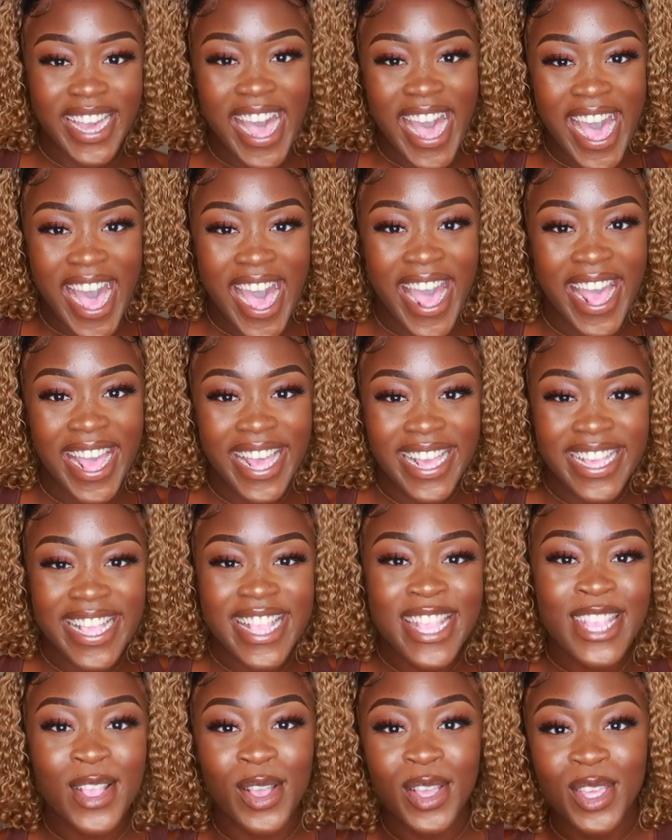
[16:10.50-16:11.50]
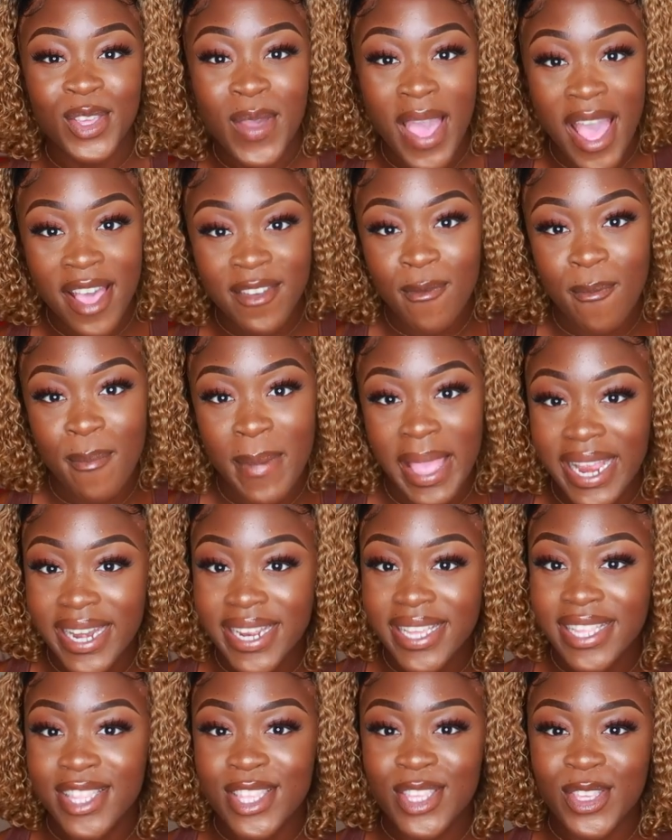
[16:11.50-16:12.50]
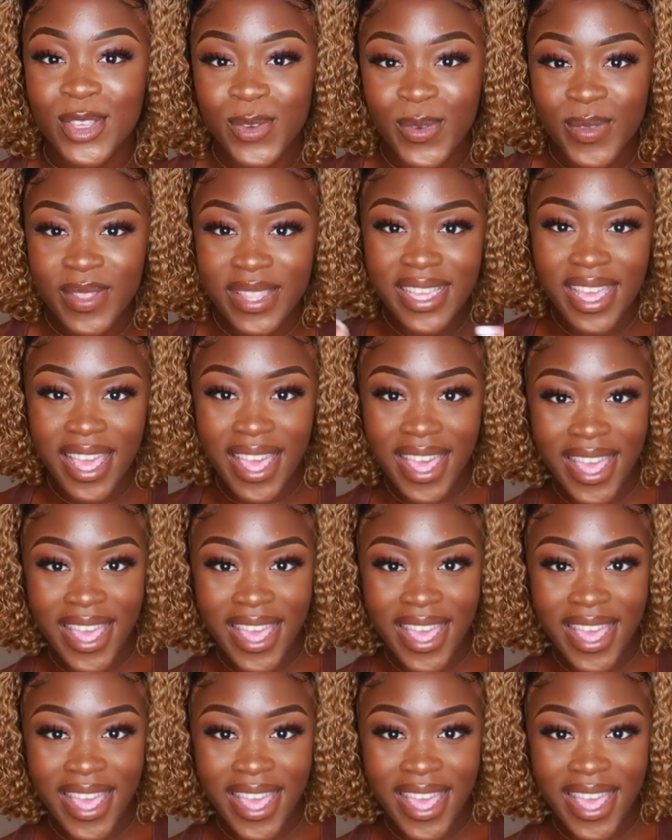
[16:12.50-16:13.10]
guys, so you have made it to the